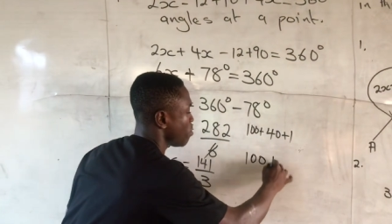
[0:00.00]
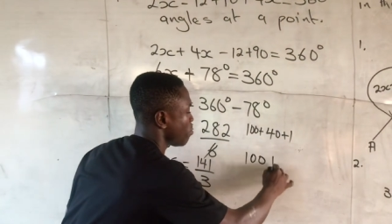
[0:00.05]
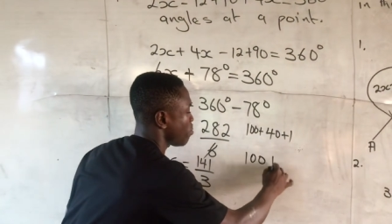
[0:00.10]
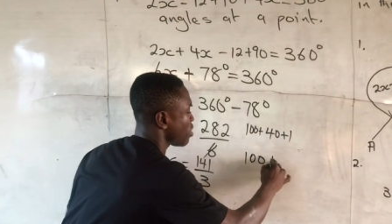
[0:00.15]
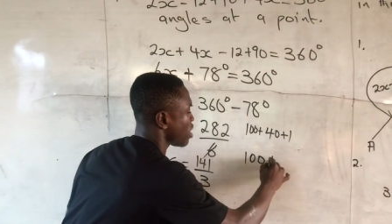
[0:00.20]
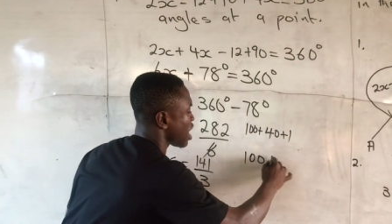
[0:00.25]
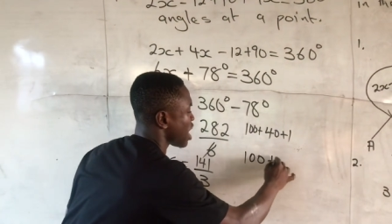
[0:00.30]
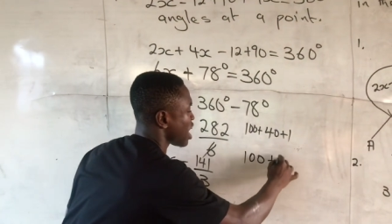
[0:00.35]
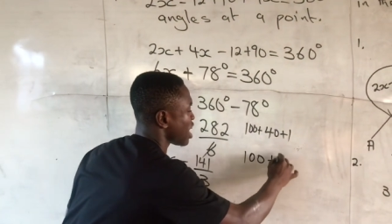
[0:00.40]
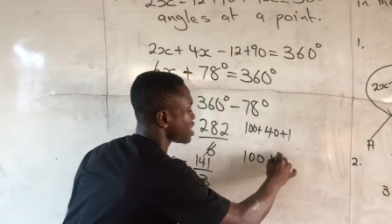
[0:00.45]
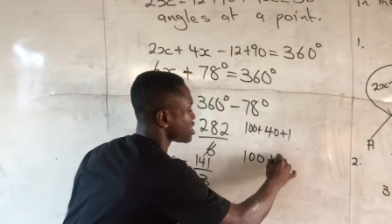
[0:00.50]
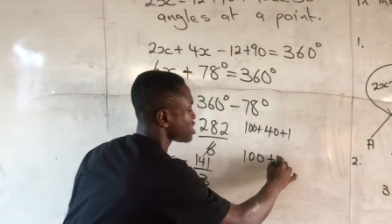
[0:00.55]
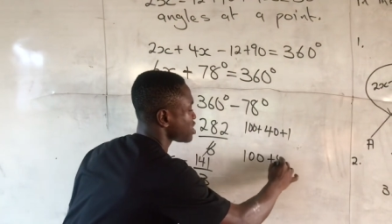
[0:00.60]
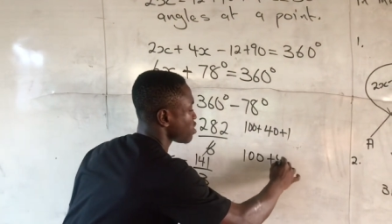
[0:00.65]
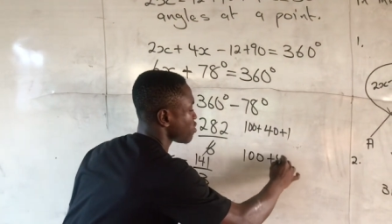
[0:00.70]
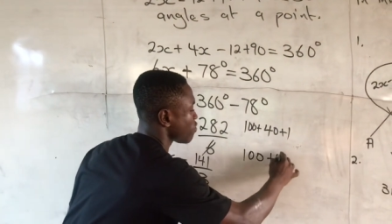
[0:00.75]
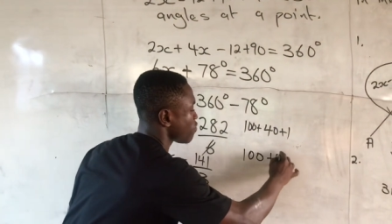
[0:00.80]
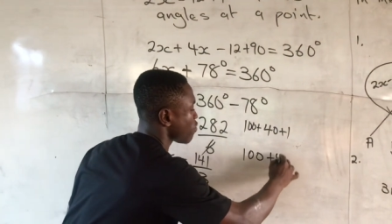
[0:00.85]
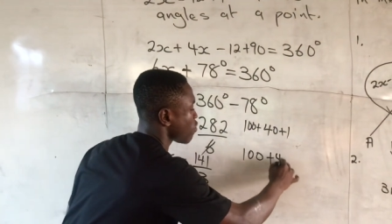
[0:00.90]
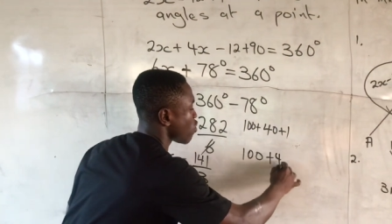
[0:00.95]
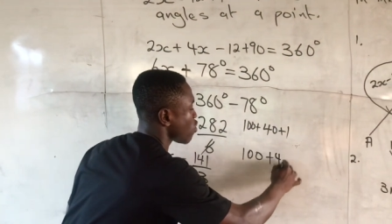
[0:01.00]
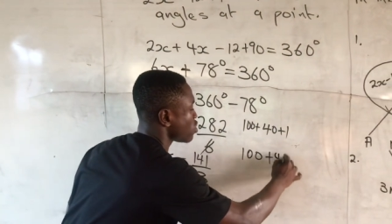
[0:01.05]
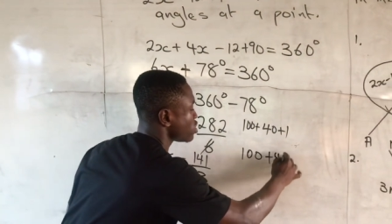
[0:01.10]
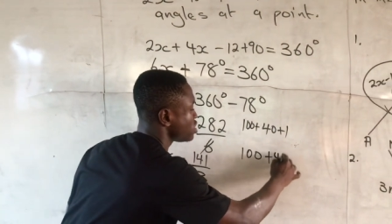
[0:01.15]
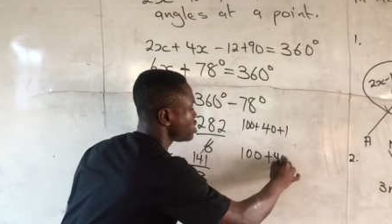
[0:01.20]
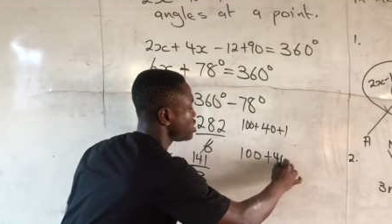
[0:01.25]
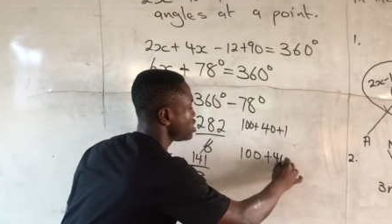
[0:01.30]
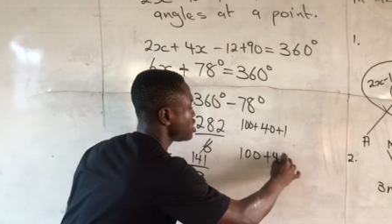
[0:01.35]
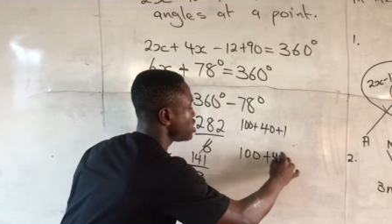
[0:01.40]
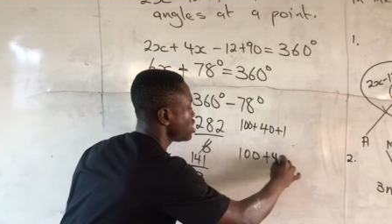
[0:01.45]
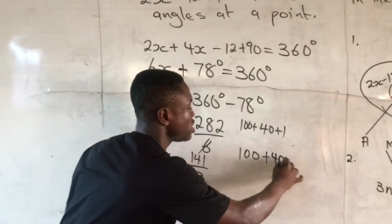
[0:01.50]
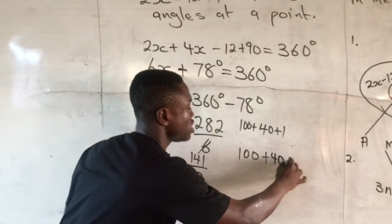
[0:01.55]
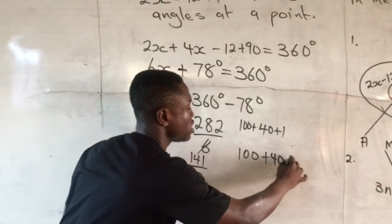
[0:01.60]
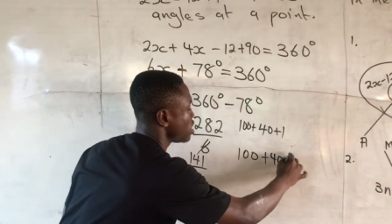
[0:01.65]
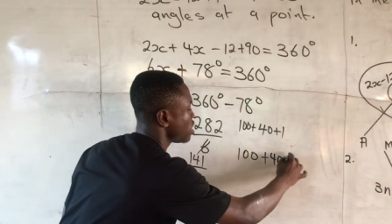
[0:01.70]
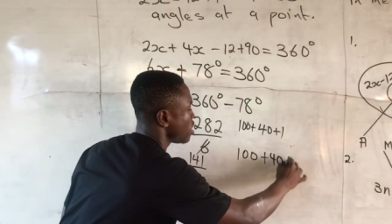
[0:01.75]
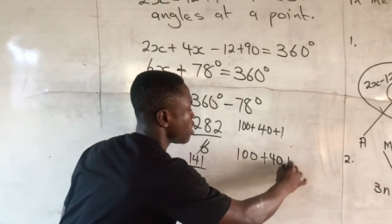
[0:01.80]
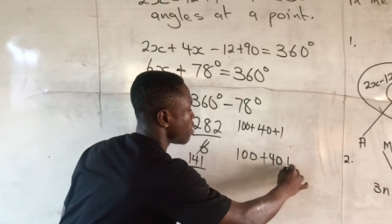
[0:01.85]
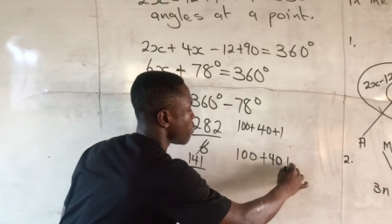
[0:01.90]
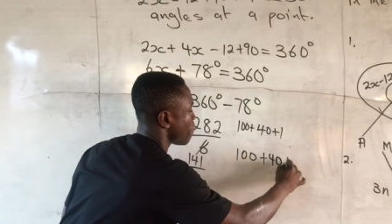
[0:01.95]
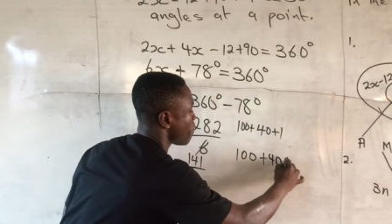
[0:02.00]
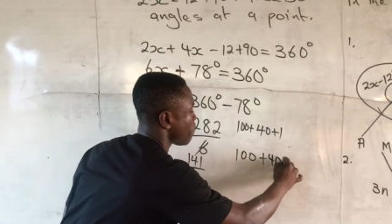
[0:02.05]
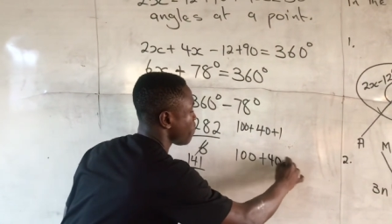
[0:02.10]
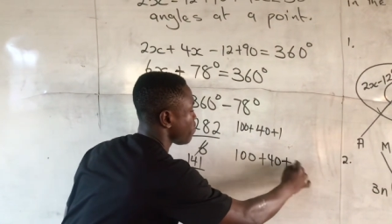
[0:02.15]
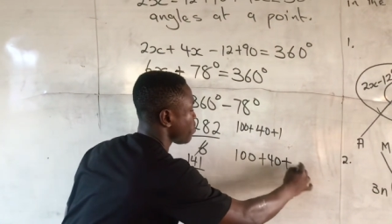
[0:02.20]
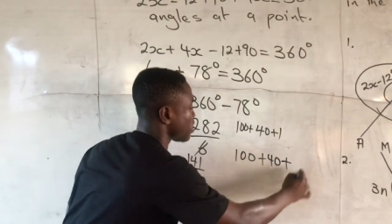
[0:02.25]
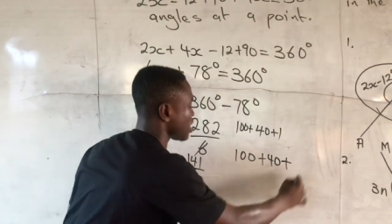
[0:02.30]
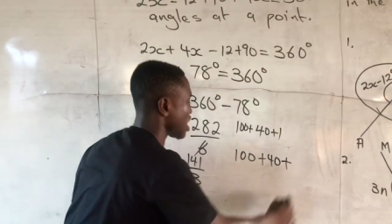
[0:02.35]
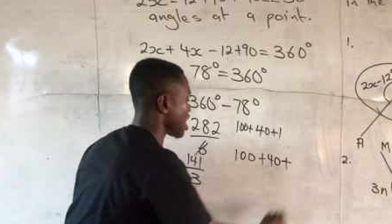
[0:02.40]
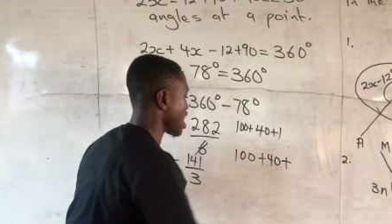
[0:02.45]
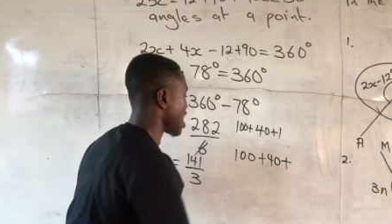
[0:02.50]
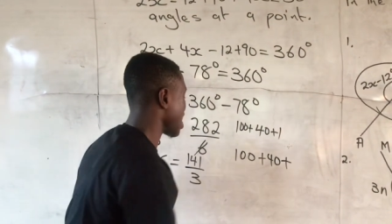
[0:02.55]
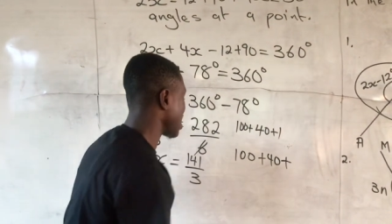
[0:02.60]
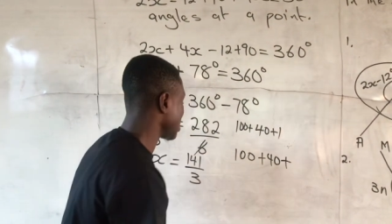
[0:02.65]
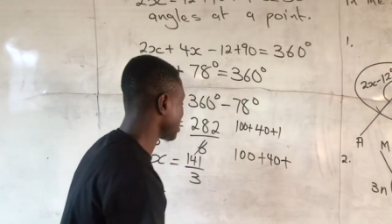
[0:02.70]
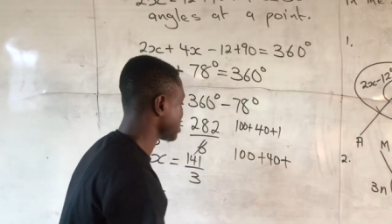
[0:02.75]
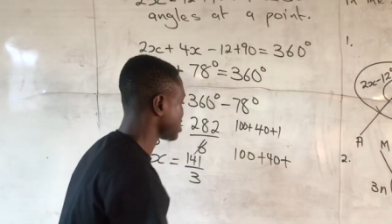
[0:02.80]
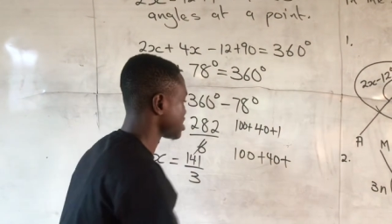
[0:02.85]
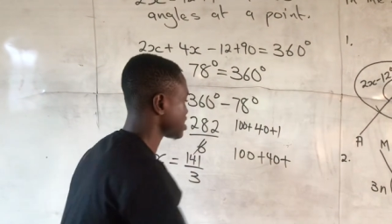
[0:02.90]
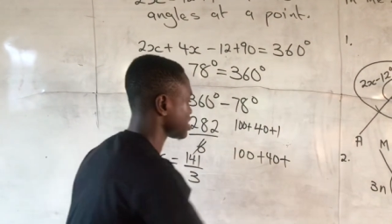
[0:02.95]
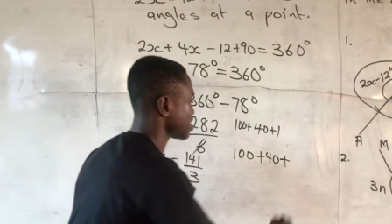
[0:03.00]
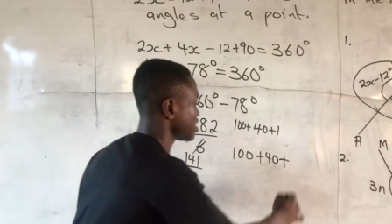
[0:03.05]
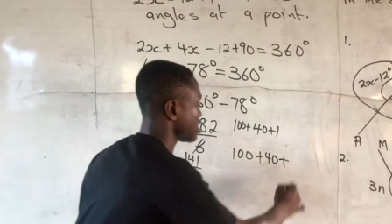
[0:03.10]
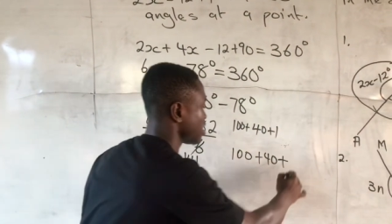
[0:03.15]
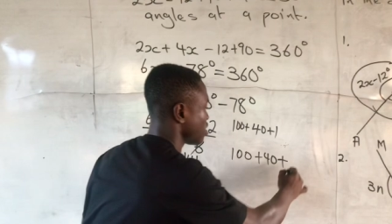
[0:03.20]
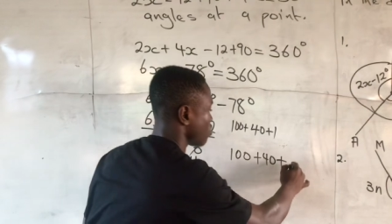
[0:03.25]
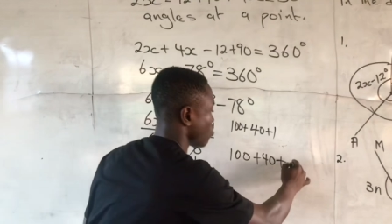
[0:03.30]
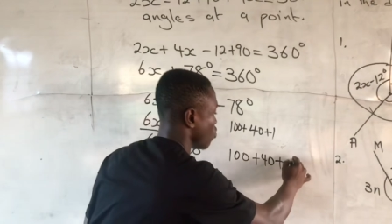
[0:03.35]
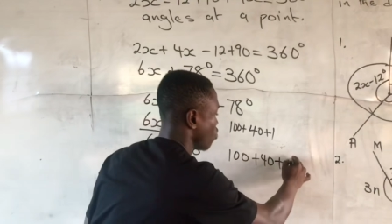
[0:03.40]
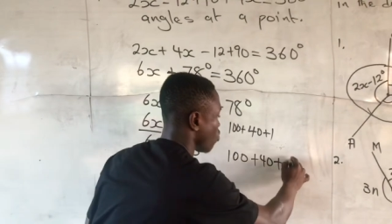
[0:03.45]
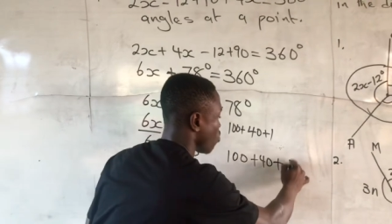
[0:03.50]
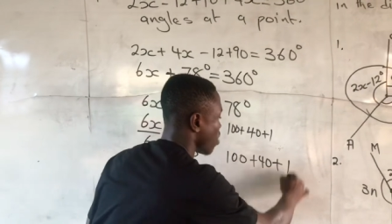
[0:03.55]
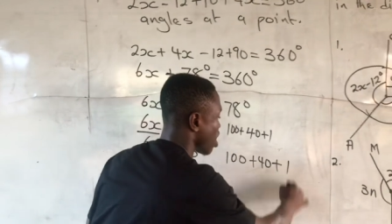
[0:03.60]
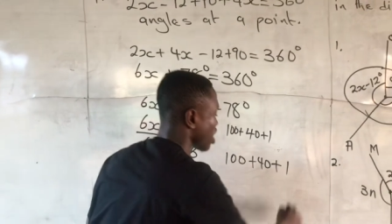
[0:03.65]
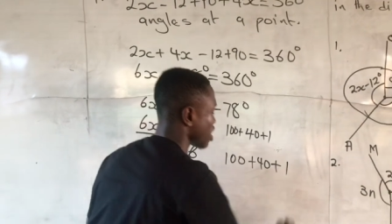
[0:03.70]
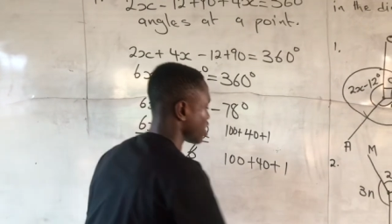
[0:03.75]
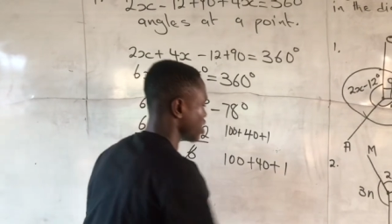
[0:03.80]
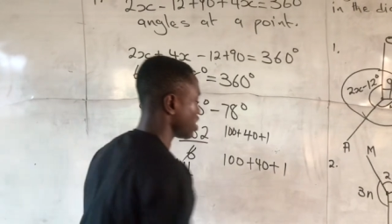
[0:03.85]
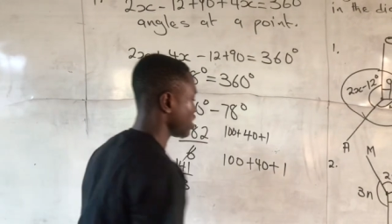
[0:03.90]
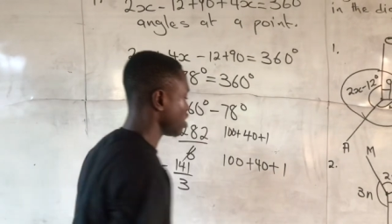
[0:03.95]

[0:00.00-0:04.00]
plus 40 plus 1.